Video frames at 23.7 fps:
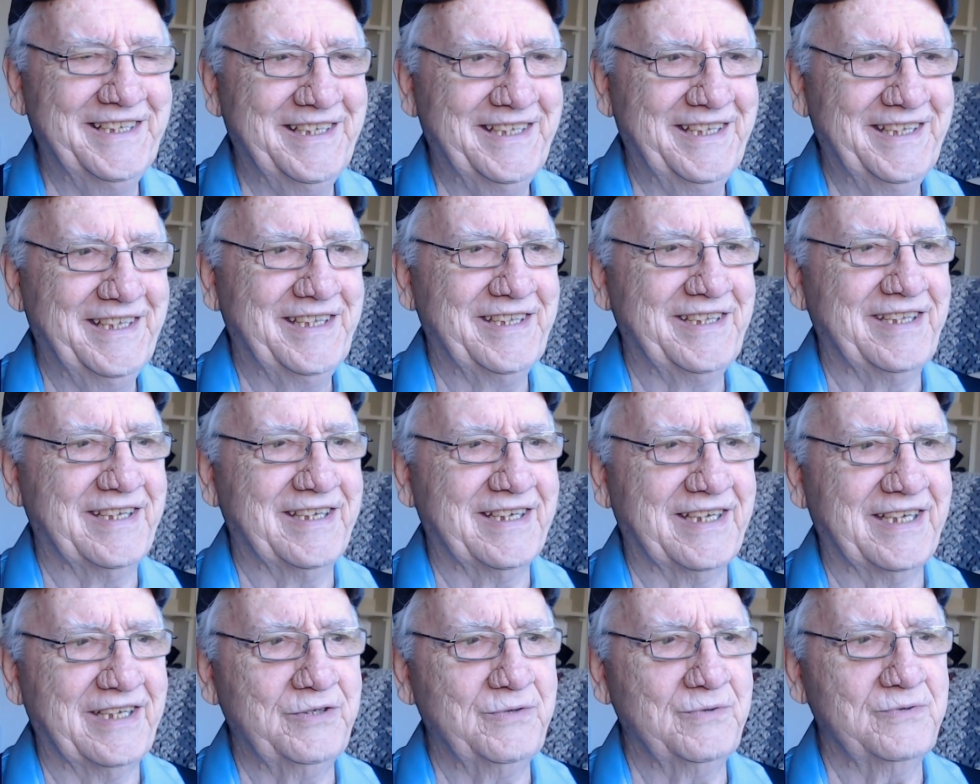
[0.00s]
Yeah,
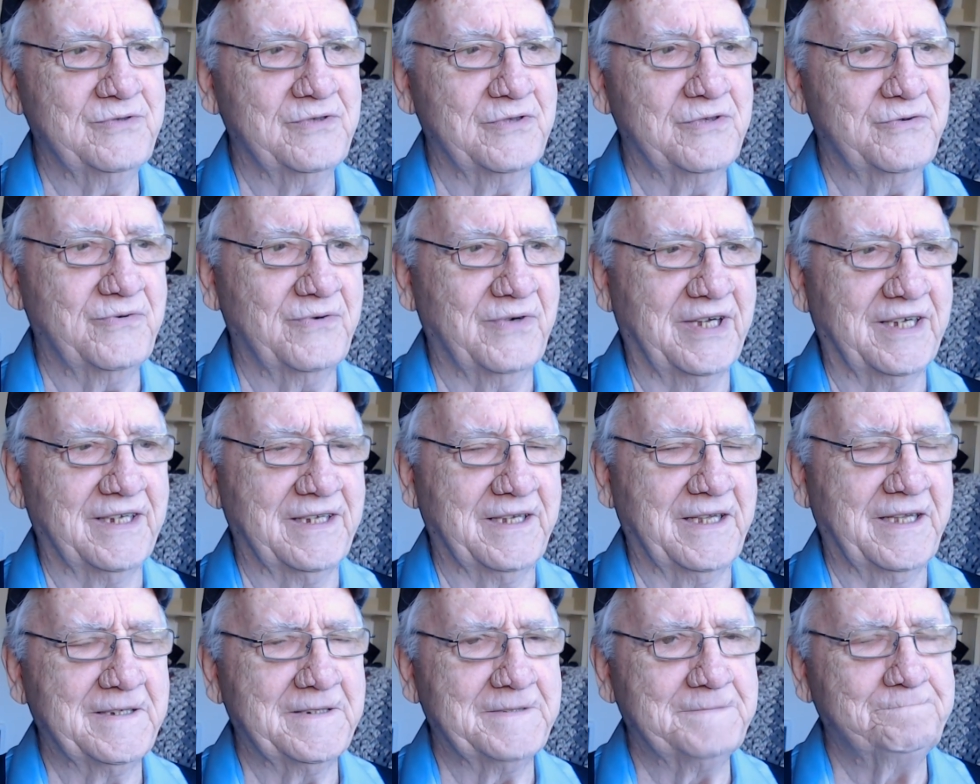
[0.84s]
I used to
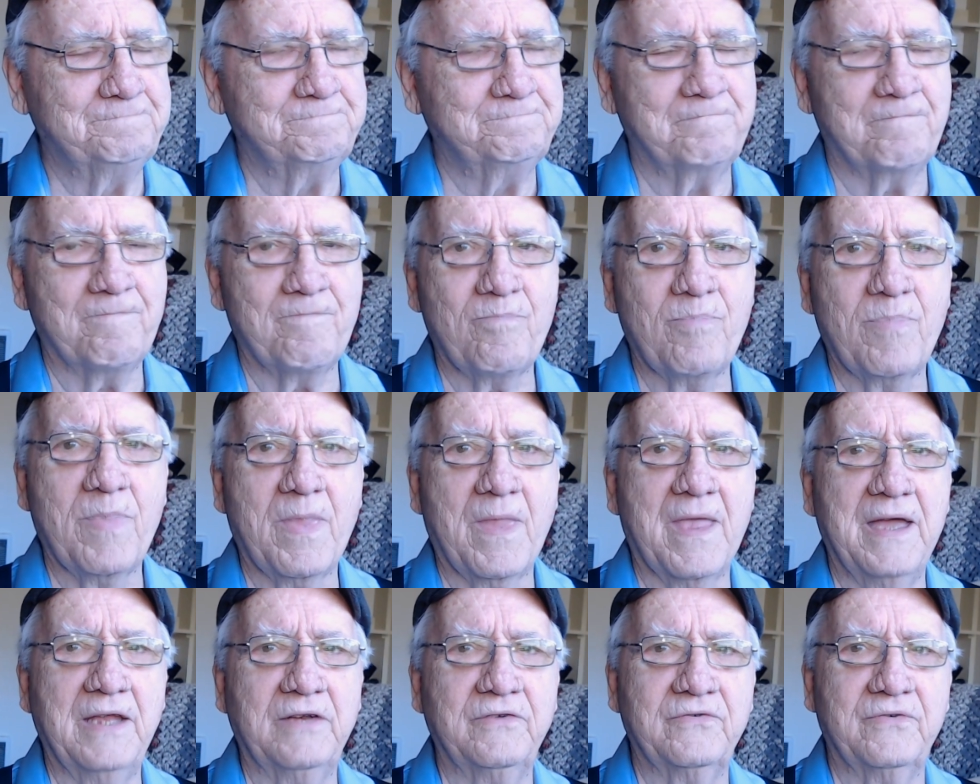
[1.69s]
truck.
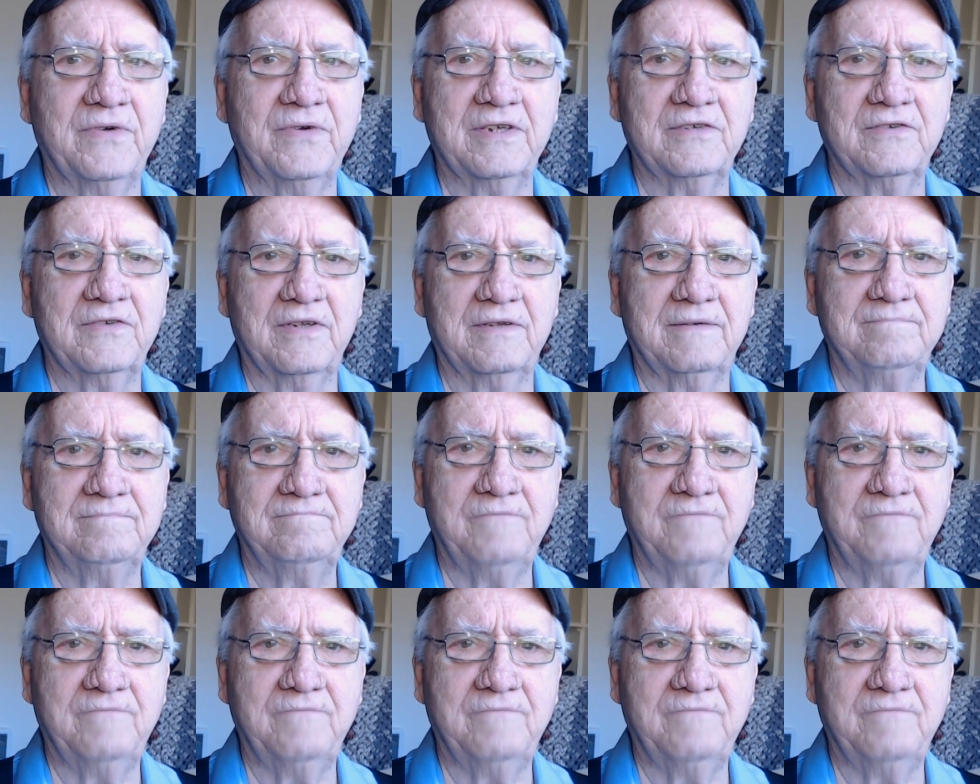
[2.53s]
I trucked